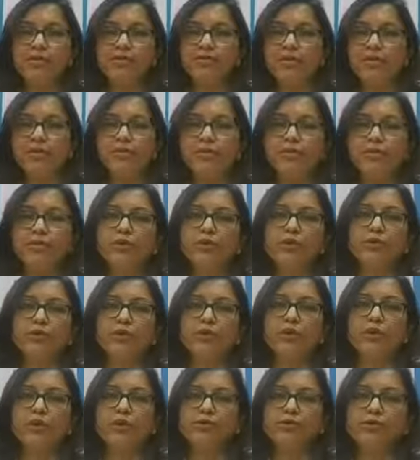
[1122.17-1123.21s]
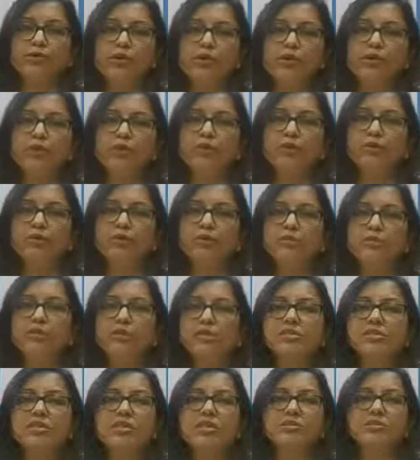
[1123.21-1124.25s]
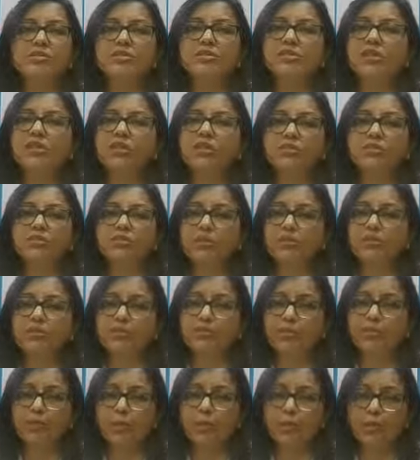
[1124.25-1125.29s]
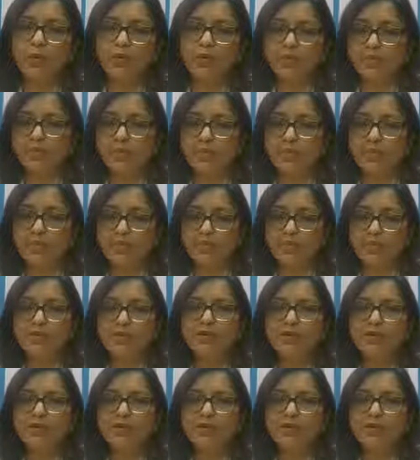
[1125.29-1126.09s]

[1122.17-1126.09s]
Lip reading: one should not be keeping clothes and towels outside for a long time.